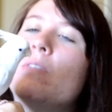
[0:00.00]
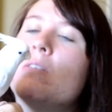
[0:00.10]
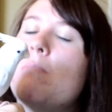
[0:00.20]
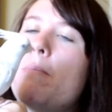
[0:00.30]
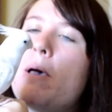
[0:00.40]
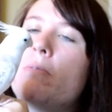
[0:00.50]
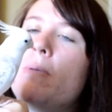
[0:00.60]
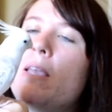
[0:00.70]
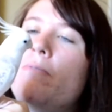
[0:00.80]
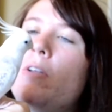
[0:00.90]
Is my mouth
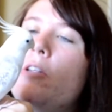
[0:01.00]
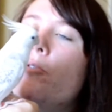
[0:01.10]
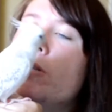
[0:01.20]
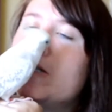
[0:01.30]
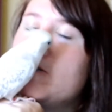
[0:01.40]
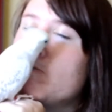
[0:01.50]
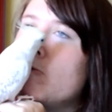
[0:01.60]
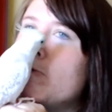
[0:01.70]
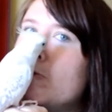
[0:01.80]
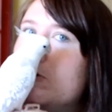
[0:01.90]
making funny noises?
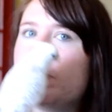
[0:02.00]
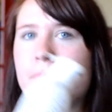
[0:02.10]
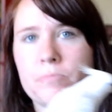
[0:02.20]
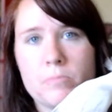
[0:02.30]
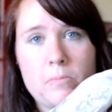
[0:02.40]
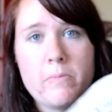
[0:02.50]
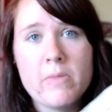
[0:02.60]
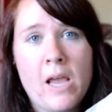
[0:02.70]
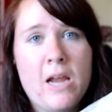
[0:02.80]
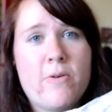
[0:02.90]

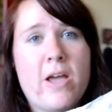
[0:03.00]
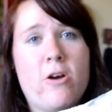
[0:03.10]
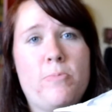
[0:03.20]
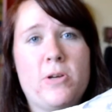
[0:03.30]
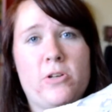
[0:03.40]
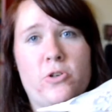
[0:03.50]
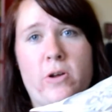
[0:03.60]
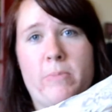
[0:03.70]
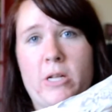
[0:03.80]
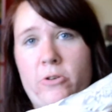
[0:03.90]
Anyway, I hope you
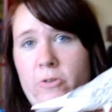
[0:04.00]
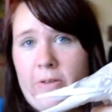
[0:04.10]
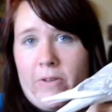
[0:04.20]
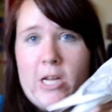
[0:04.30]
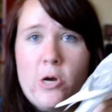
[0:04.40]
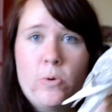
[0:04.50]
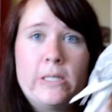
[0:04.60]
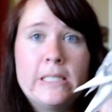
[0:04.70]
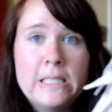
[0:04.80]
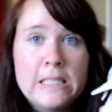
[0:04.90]
enjoyed my loot crate video.
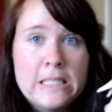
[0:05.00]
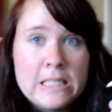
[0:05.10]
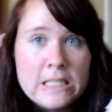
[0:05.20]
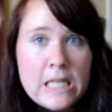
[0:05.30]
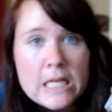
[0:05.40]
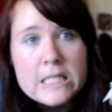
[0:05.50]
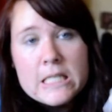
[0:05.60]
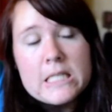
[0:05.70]
Yes!